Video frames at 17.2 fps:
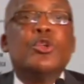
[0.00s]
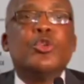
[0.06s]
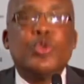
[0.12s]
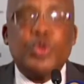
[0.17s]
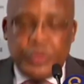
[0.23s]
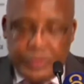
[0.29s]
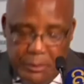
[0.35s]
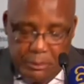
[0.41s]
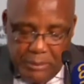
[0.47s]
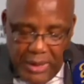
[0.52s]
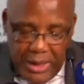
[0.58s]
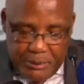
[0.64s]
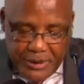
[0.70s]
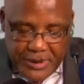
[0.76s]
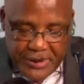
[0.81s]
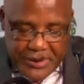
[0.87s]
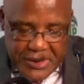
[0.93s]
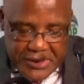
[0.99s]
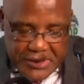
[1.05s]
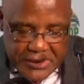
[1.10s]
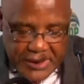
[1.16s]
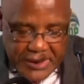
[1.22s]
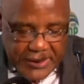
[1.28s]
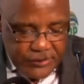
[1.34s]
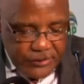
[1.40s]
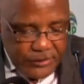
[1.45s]
to Zimbabwean
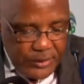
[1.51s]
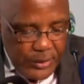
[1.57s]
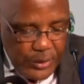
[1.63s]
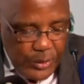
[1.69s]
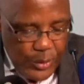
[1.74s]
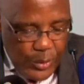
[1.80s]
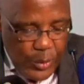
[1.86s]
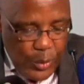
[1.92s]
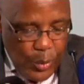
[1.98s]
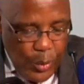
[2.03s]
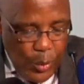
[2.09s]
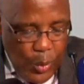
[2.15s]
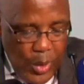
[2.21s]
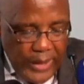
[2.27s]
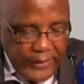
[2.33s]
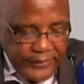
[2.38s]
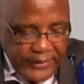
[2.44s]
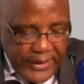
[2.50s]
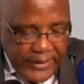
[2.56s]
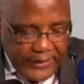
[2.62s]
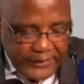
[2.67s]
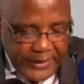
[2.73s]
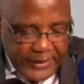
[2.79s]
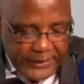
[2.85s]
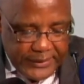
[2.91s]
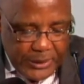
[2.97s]
nationals was
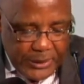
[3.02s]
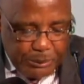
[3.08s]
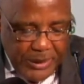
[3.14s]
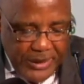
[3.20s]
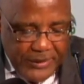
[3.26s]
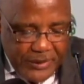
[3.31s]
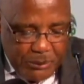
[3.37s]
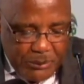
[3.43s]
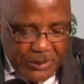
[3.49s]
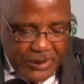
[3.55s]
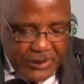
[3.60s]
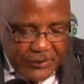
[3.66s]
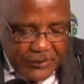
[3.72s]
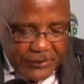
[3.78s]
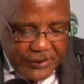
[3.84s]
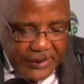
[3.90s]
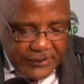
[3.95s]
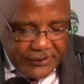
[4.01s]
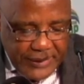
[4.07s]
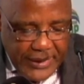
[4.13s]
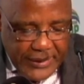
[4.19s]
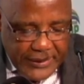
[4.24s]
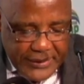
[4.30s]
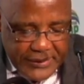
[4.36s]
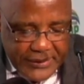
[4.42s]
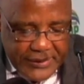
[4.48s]
extended by the Minister's
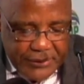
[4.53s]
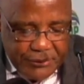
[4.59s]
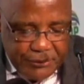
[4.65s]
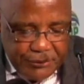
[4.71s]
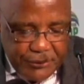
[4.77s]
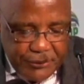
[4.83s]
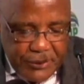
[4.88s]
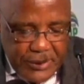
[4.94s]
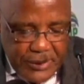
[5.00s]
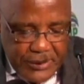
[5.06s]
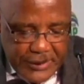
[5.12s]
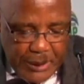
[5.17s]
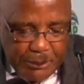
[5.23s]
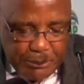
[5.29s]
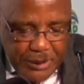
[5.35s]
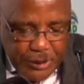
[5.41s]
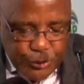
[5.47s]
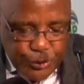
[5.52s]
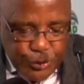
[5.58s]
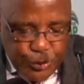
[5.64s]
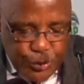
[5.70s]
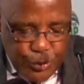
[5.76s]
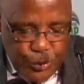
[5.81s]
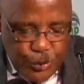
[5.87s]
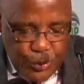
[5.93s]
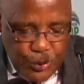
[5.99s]
Directive number
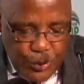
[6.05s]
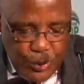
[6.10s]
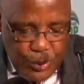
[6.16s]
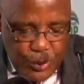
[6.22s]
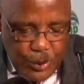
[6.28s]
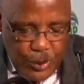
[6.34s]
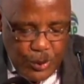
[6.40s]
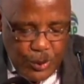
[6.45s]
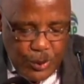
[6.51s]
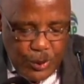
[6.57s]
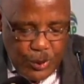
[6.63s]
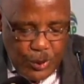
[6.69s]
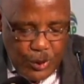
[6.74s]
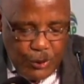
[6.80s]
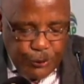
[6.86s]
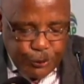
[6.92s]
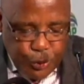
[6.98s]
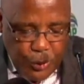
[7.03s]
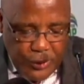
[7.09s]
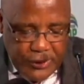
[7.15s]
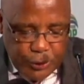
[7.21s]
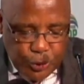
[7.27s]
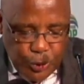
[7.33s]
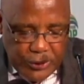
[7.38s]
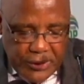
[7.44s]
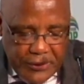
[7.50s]
2 of
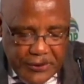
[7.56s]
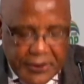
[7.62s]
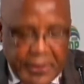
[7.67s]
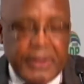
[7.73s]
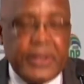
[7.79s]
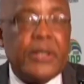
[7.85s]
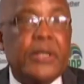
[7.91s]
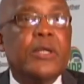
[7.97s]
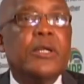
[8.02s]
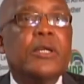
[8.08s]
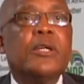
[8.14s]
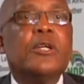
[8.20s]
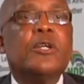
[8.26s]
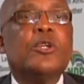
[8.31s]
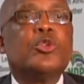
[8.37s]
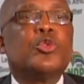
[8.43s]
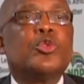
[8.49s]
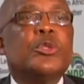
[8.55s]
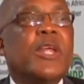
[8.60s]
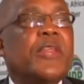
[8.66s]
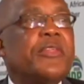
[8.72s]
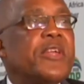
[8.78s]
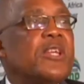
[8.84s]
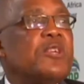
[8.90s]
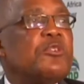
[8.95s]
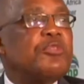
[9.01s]
2023 to the
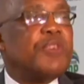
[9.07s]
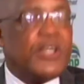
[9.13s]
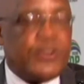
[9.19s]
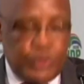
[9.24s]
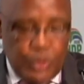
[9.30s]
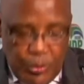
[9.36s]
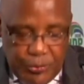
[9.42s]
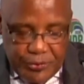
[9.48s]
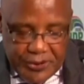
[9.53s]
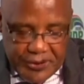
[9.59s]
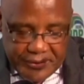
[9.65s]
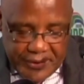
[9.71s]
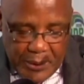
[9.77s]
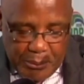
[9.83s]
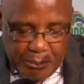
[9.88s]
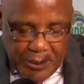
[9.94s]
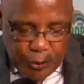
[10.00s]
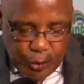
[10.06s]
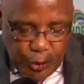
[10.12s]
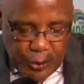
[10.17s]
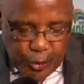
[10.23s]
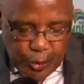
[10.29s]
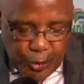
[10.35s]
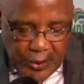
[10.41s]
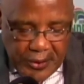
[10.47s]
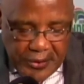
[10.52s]
31st of December
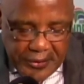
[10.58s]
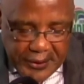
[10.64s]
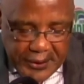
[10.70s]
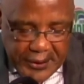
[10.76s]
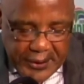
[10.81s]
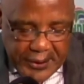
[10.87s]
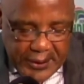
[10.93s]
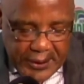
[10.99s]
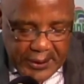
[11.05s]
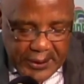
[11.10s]
2023,